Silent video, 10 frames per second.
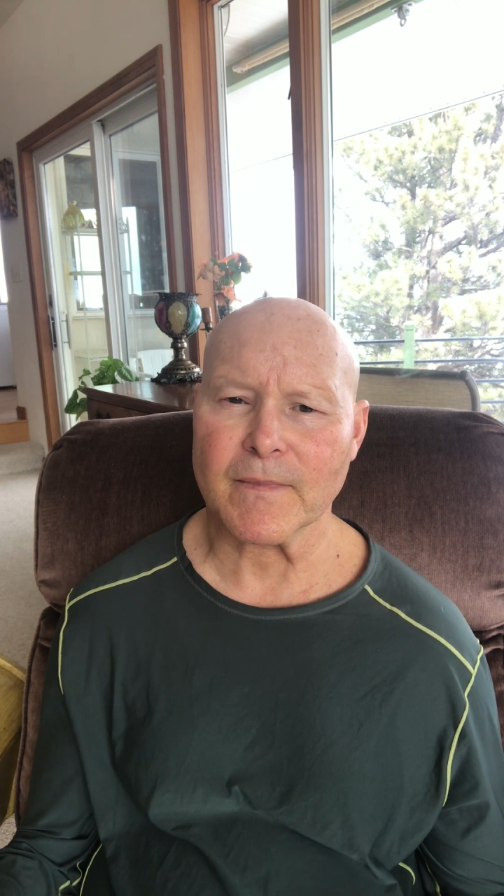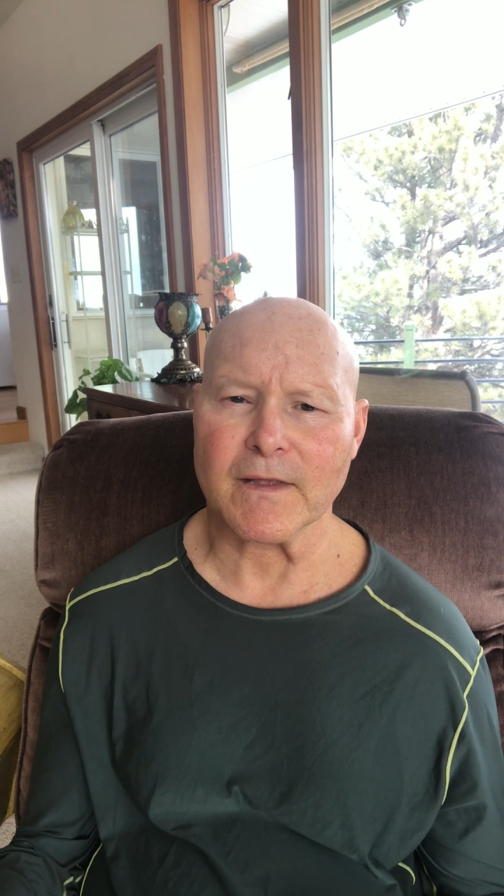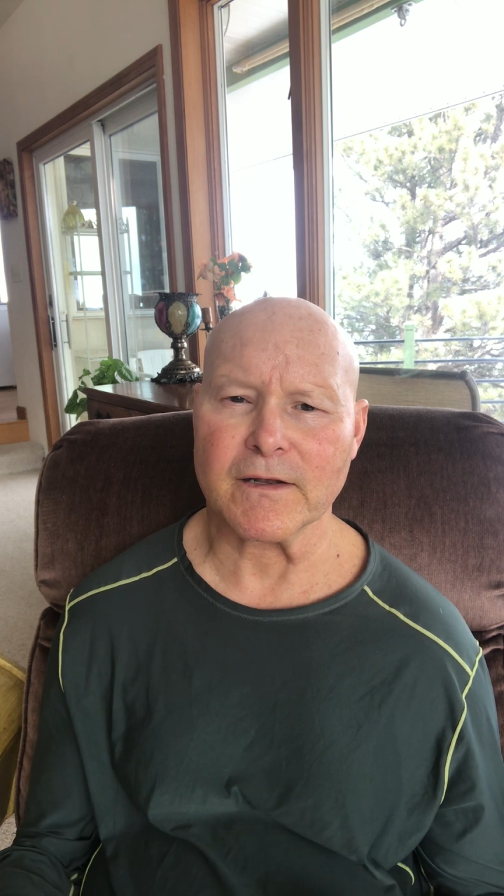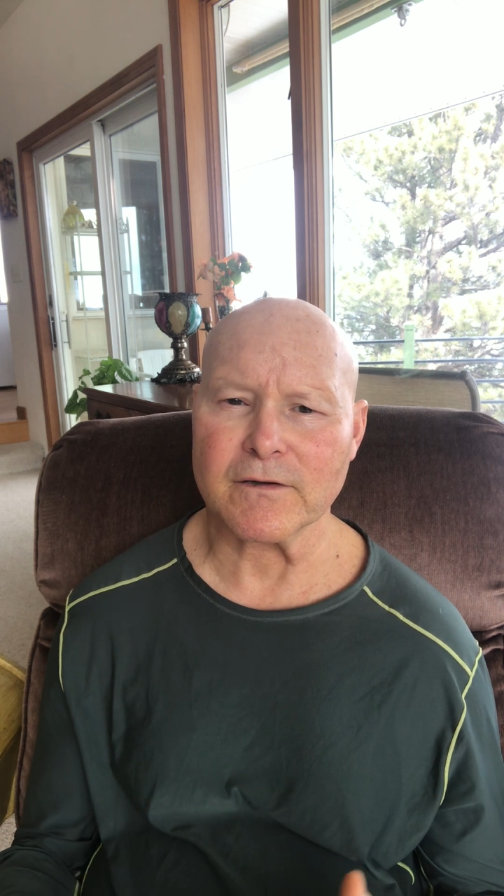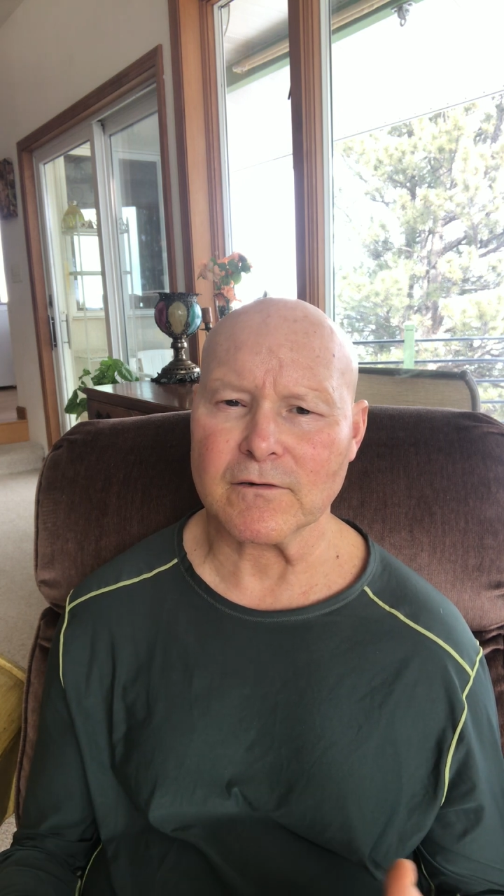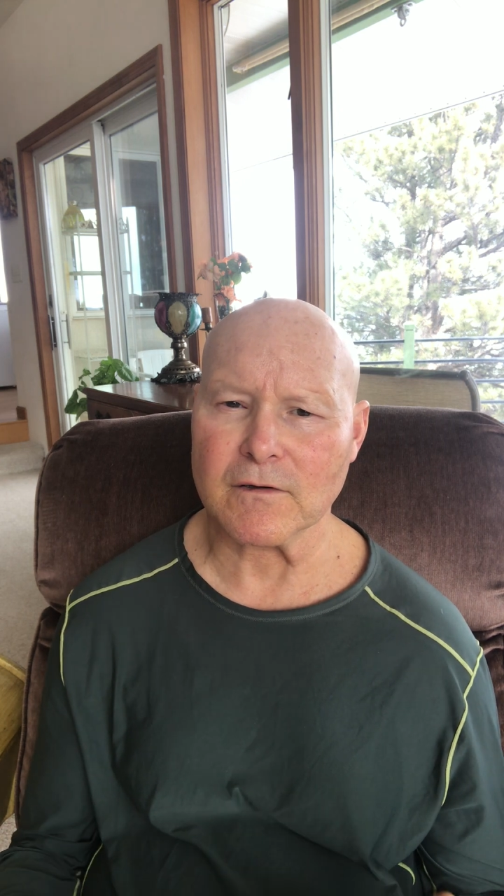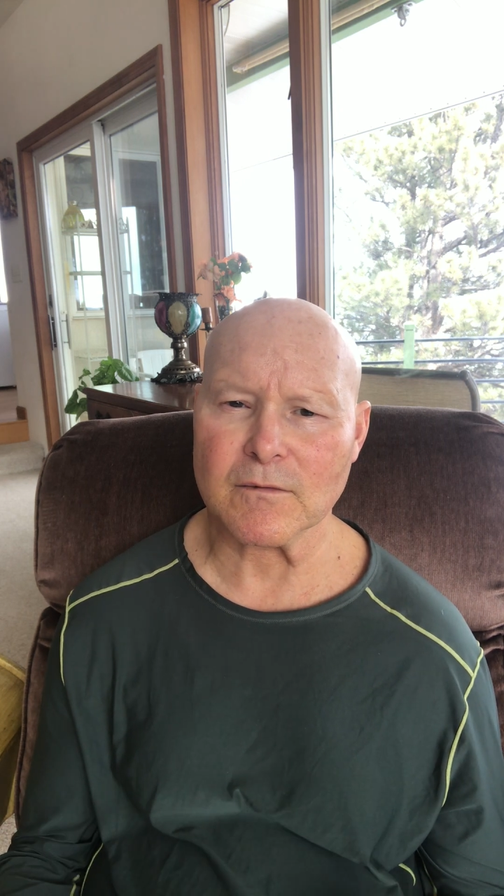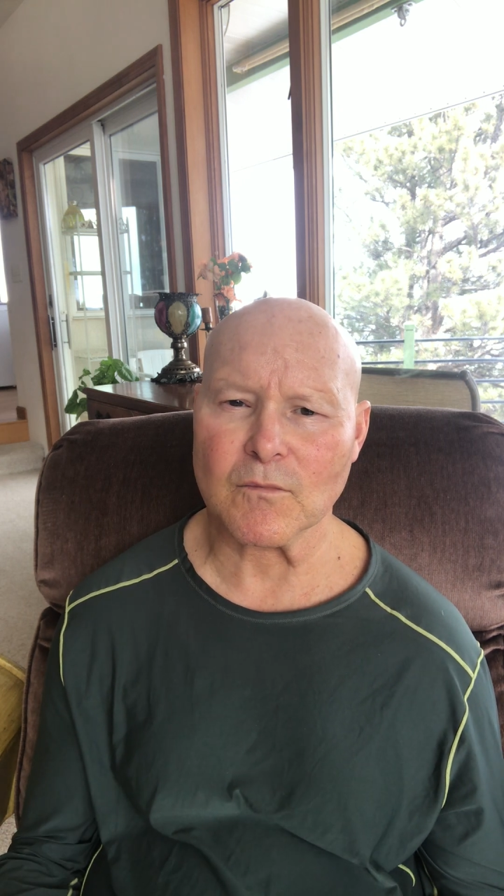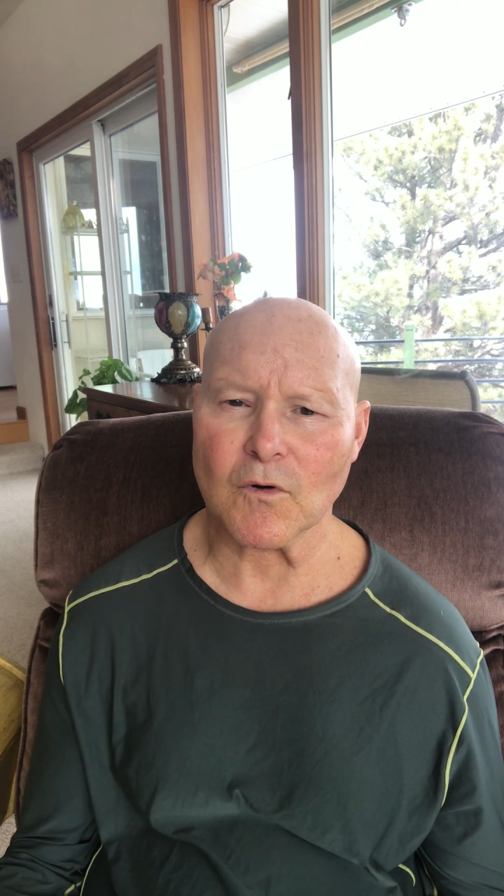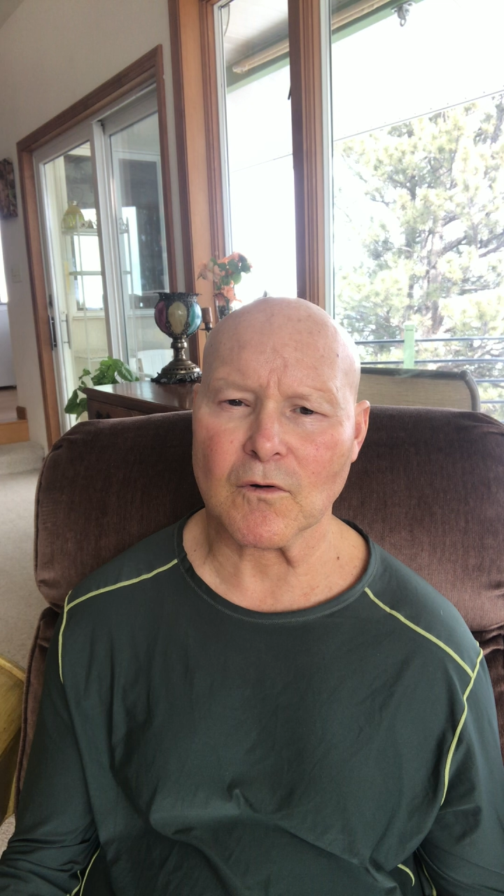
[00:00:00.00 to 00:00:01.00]
and you'll
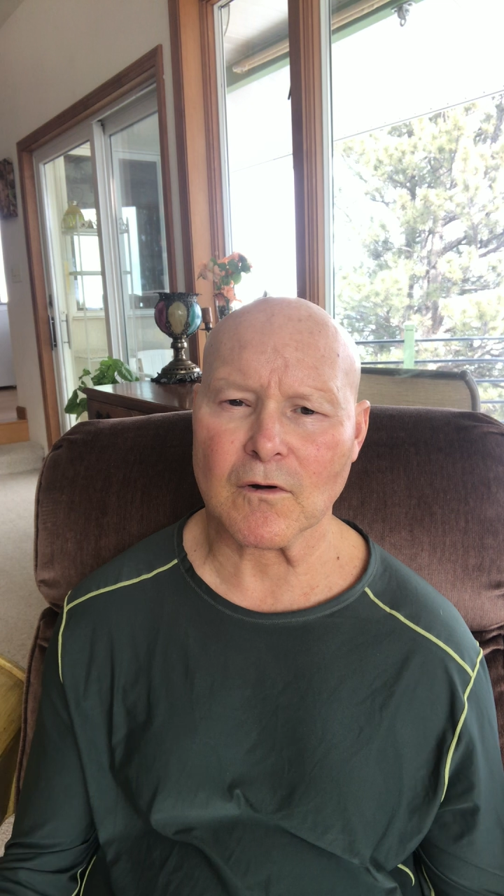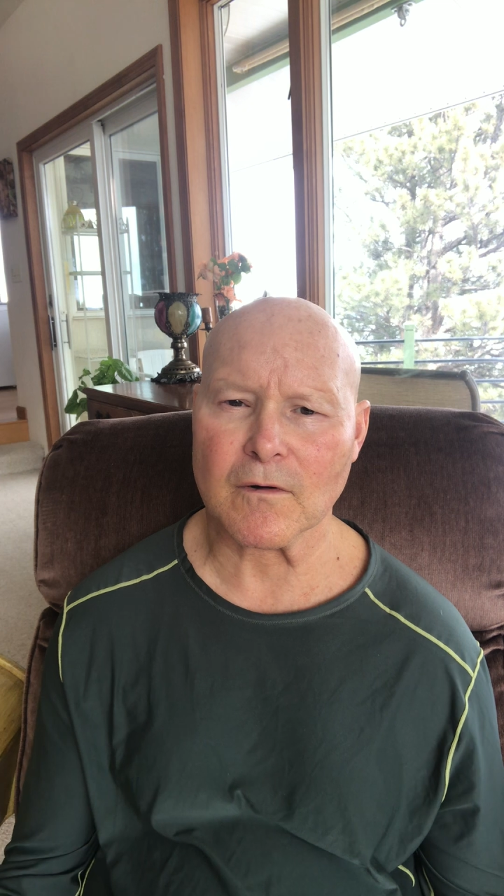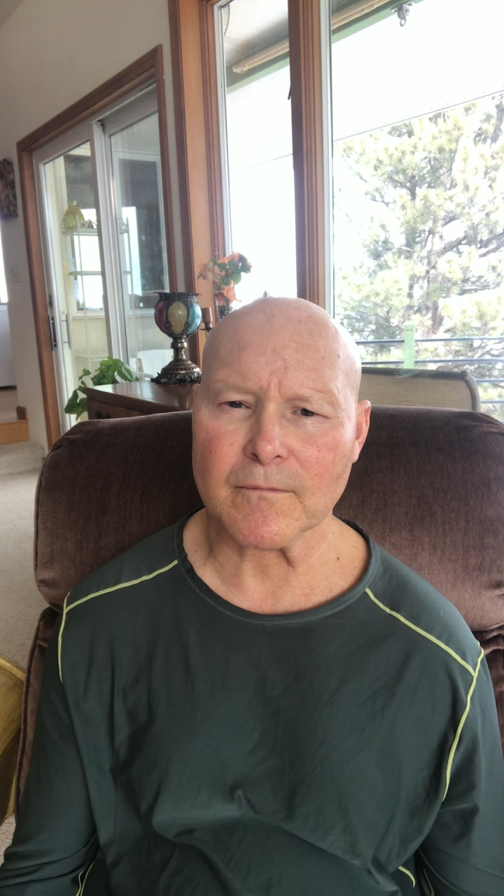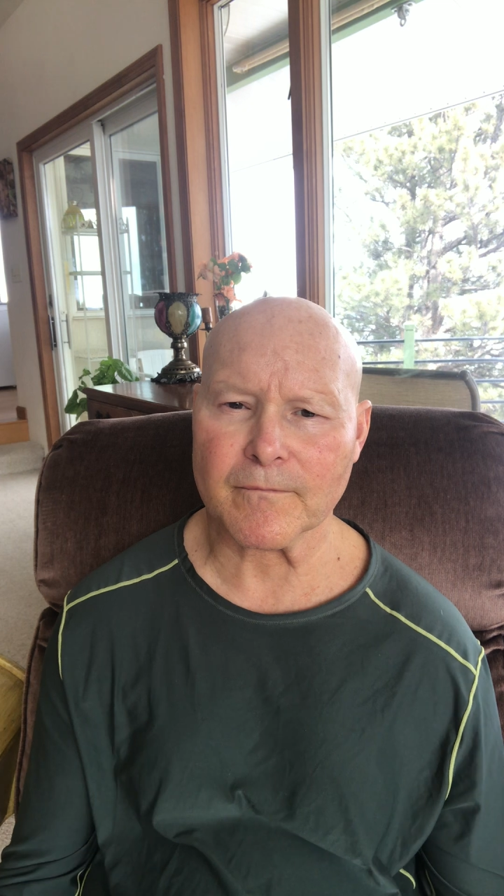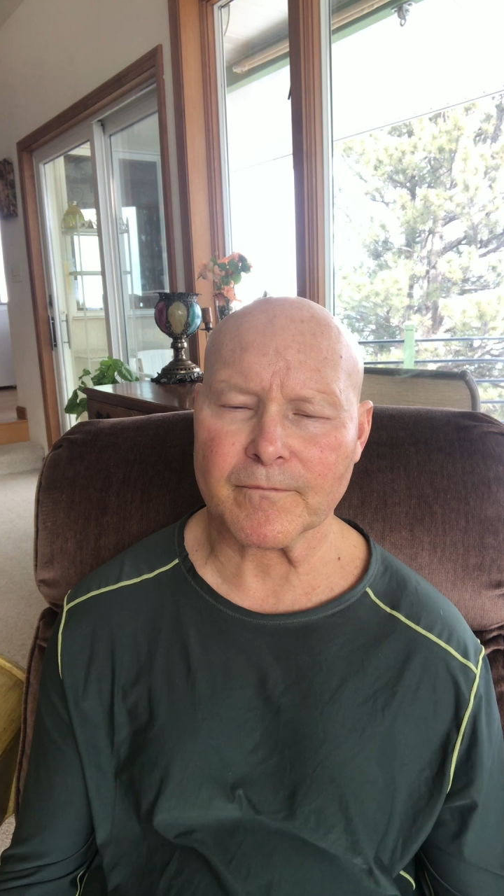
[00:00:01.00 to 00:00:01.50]
get more